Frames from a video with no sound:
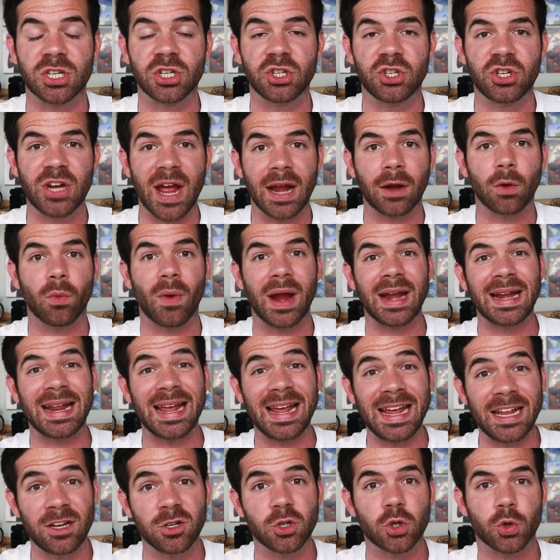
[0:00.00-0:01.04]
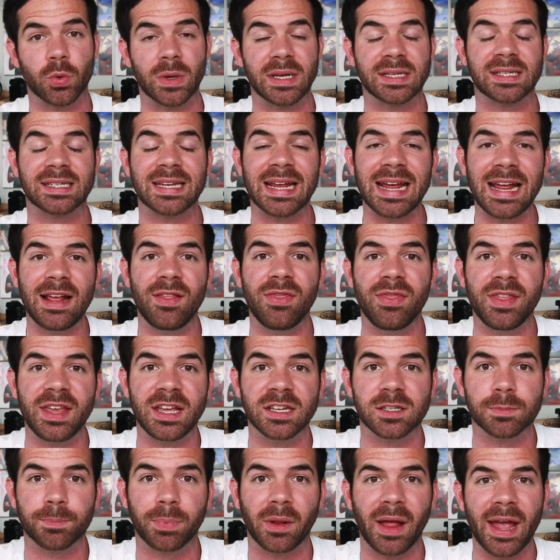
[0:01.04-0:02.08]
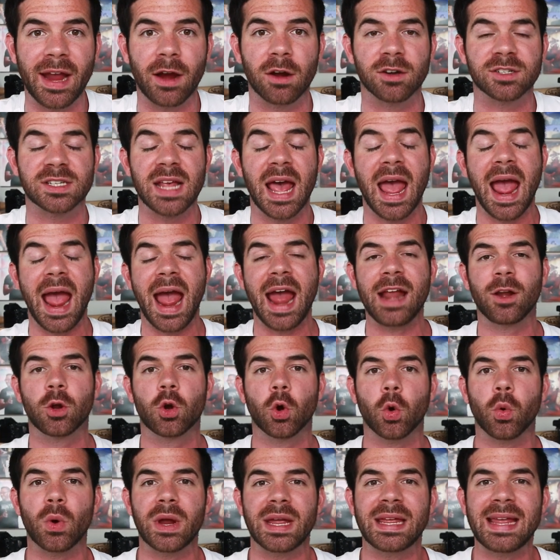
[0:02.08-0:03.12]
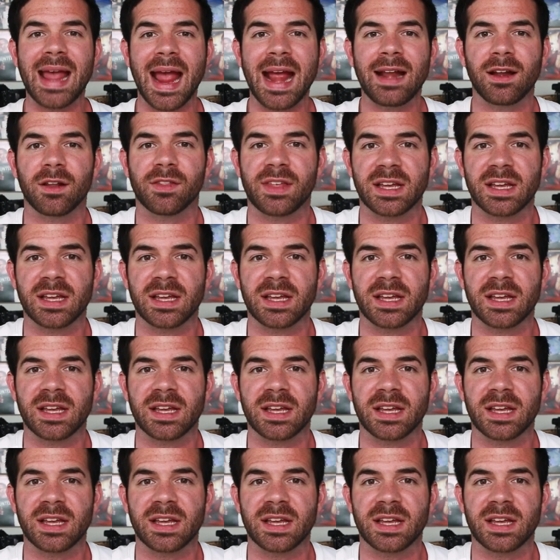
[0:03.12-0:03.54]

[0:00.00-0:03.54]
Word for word: to generate interest in these players and create